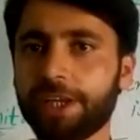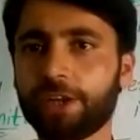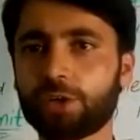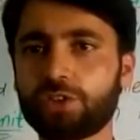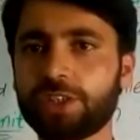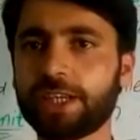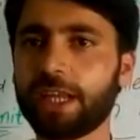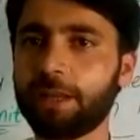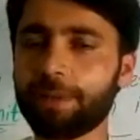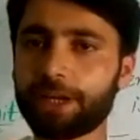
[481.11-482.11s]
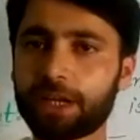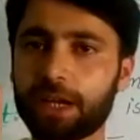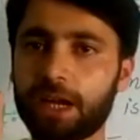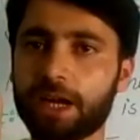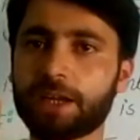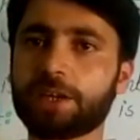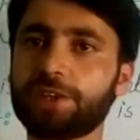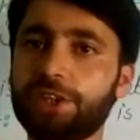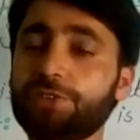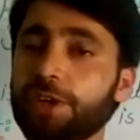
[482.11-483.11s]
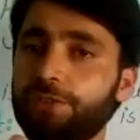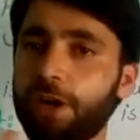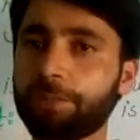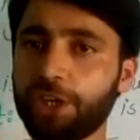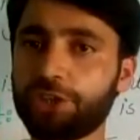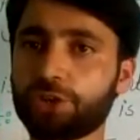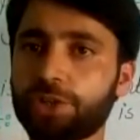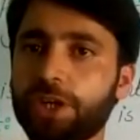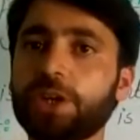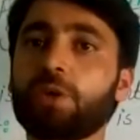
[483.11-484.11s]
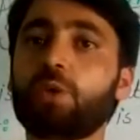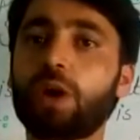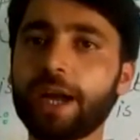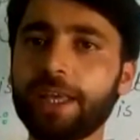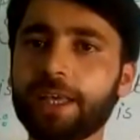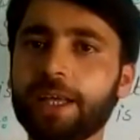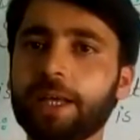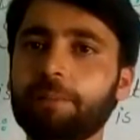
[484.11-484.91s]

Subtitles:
and oxygen element are different from each other. Why?